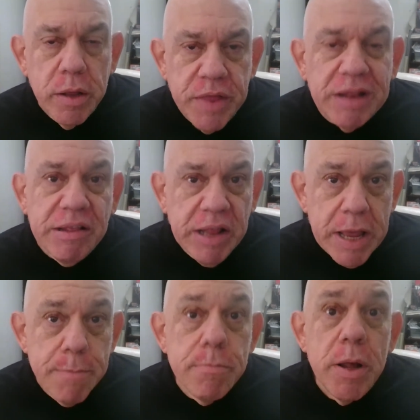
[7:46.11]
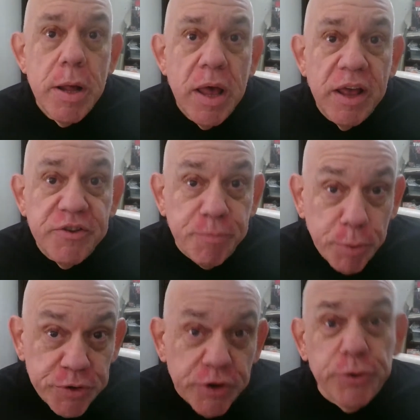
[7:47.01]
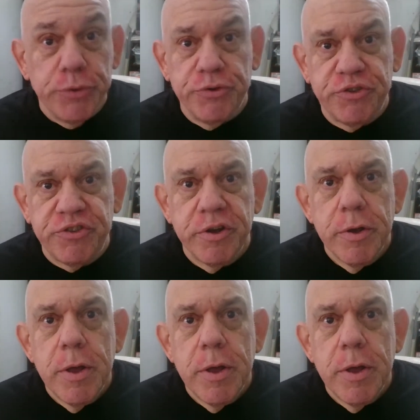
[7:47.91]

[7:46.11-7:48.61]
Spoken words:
that Lim has produced.